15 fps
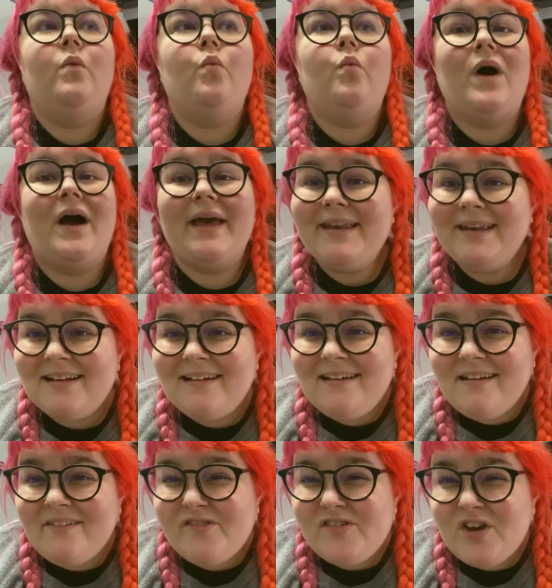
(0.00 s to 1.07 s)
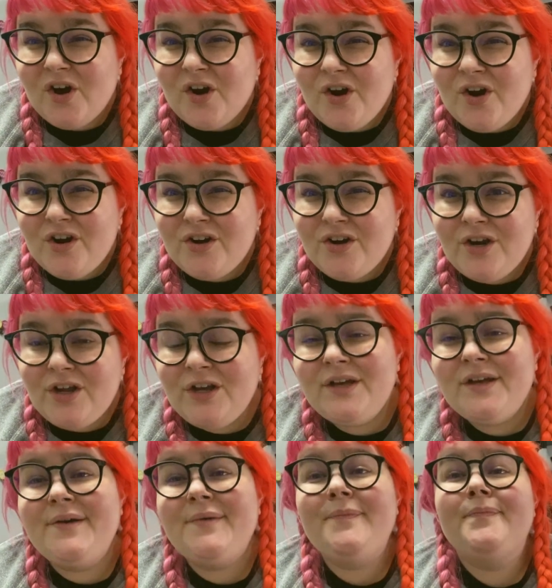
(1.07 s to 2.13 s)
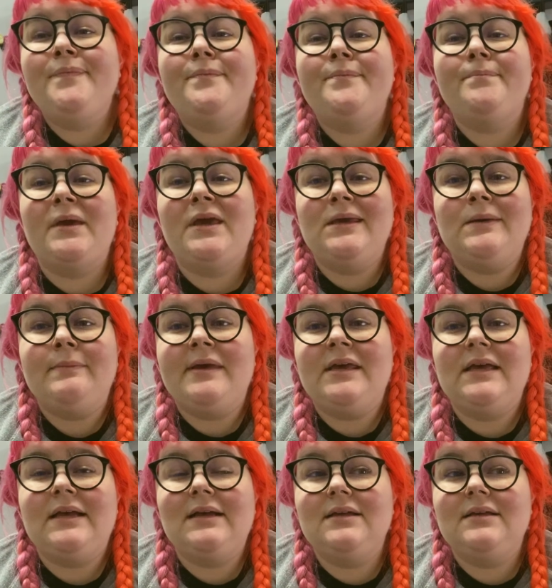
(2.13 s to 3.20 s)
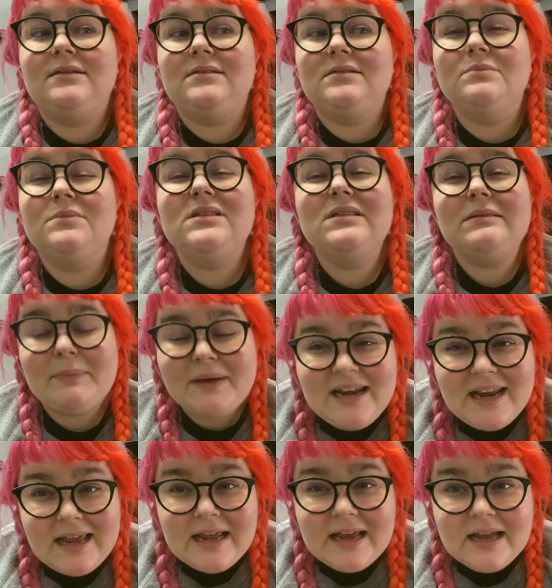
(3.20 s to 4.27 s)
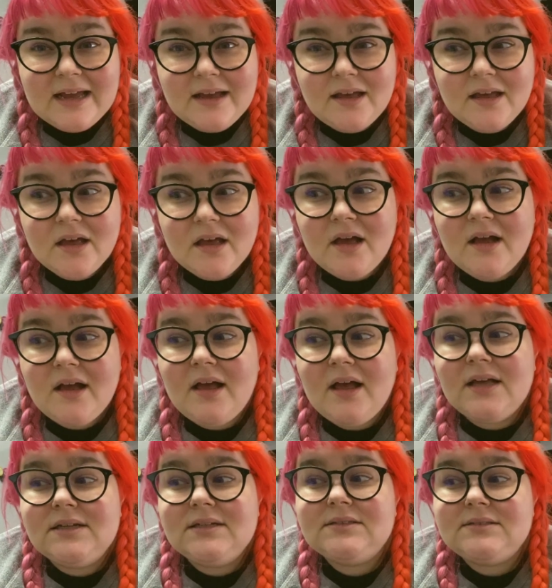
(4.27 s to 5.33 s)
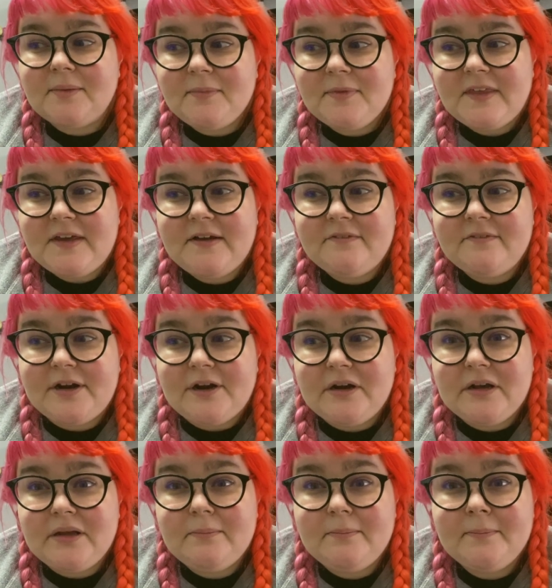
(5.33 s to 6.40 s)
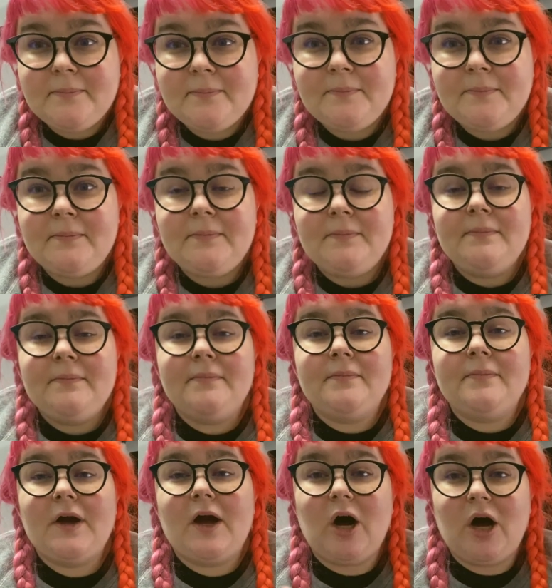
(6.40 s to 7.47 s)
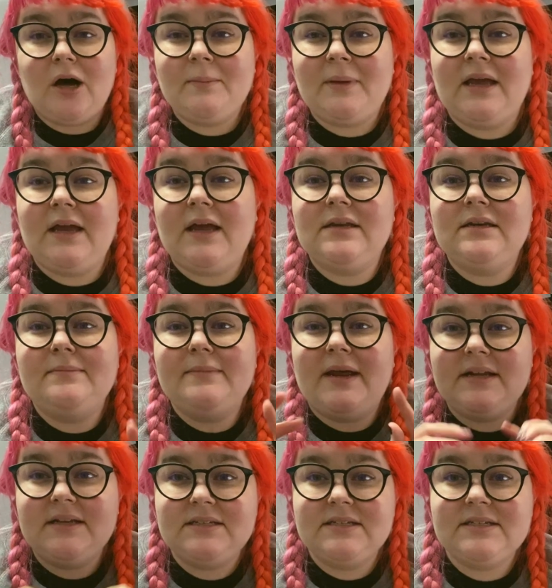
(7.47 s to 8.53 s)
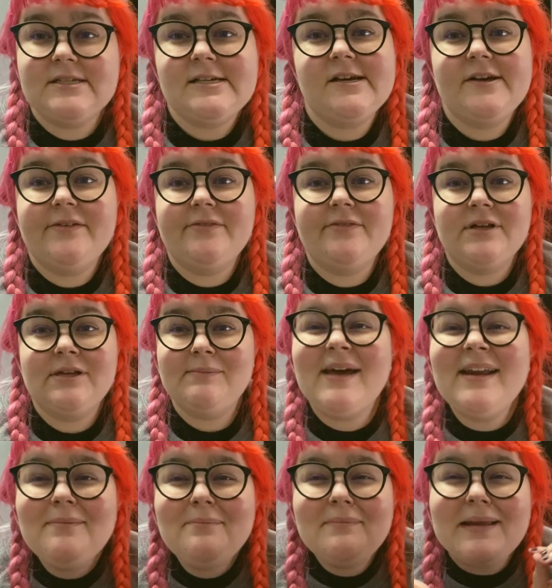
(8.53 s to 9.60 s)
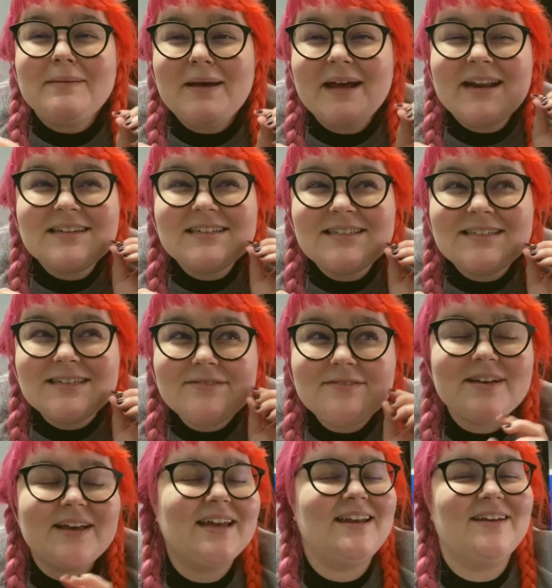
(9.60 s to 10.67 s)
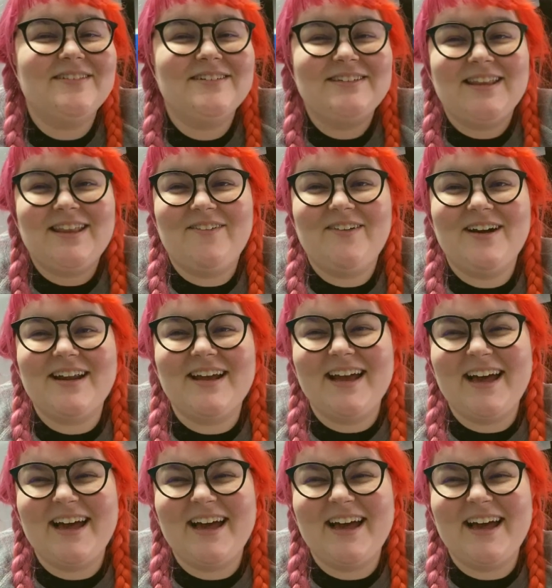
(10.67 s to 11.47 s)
winding of yarn, maybe some spinning, something very calming and meditative, med, med meditative, I can never say that word.